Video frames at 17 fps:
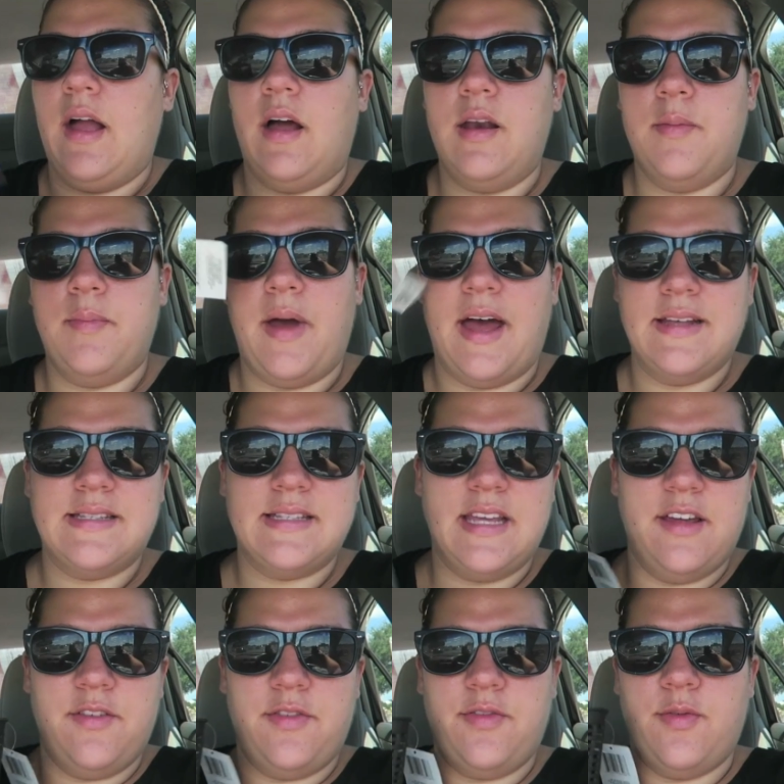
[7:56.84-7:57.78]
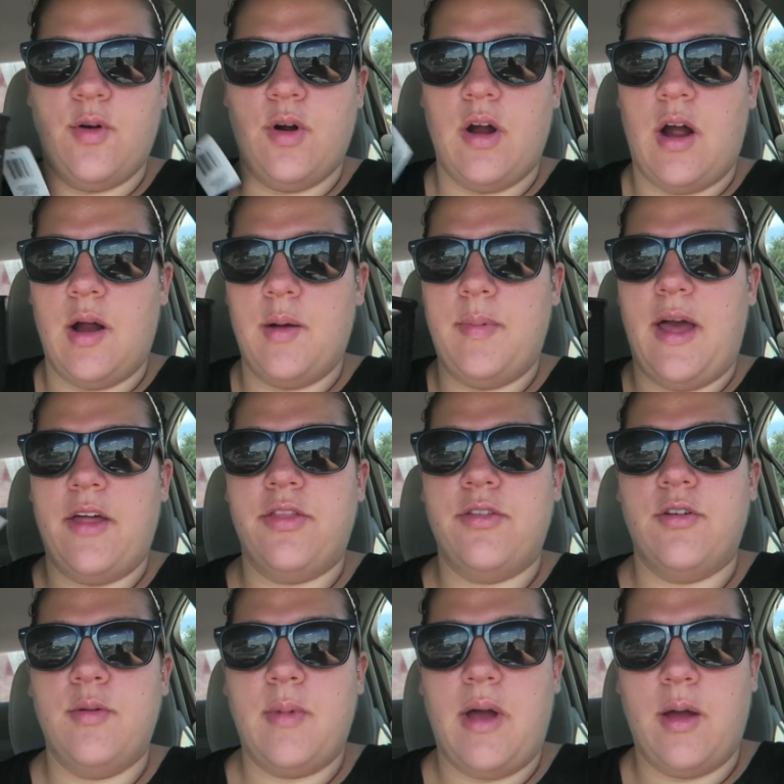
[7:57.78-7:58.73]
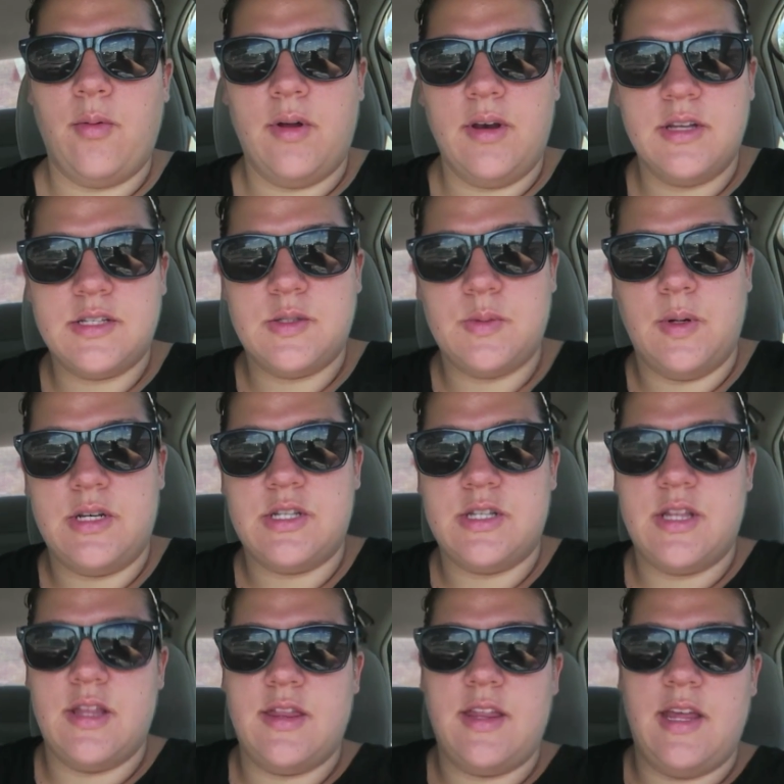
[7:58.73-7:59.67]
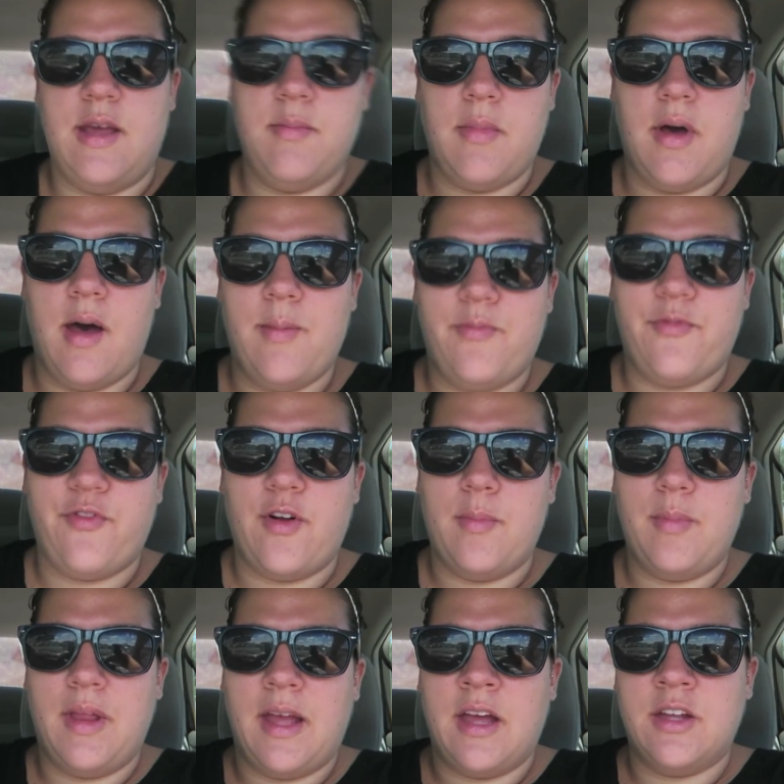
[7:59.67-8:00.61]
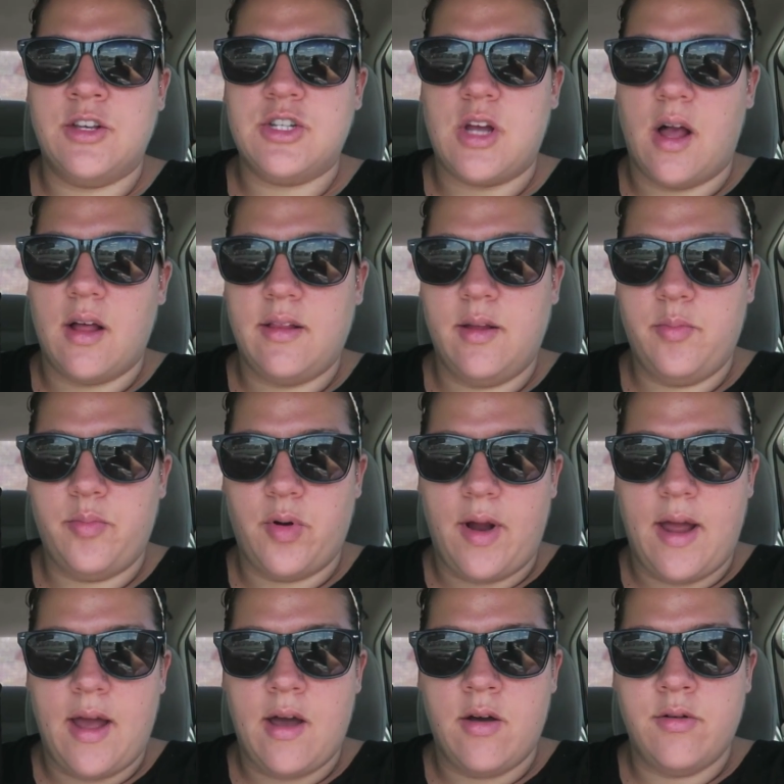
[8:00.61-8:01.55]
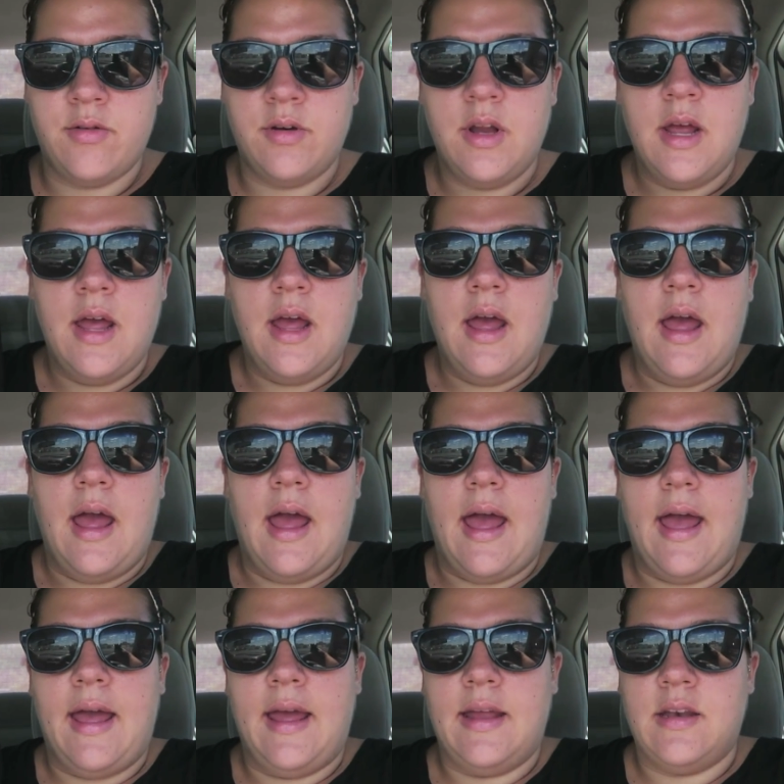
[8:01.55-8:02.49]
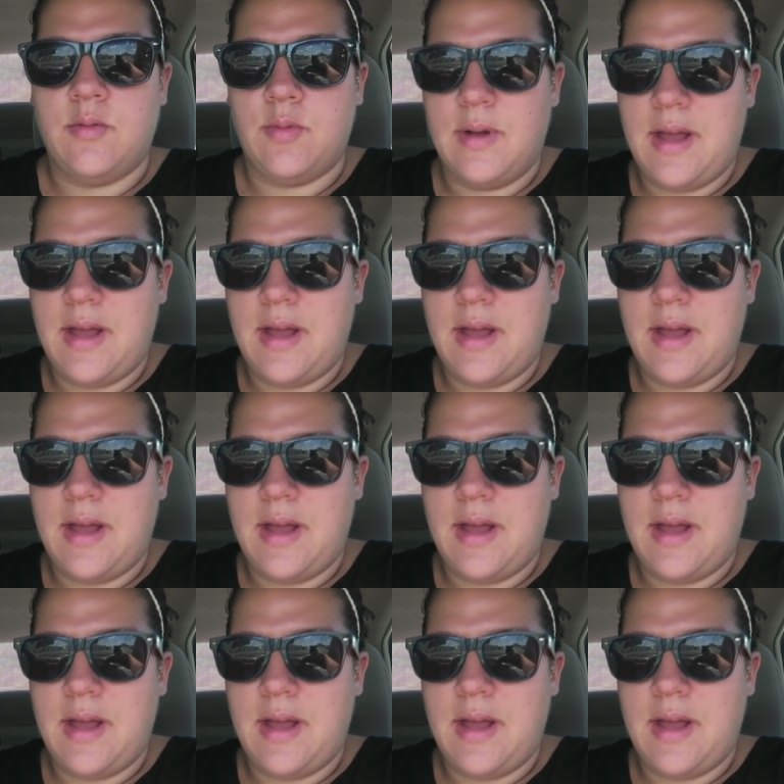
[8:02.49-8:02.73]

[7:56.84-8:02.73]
I got a basket for our bathroom. I want to switch the theme up from like a chocolate brown and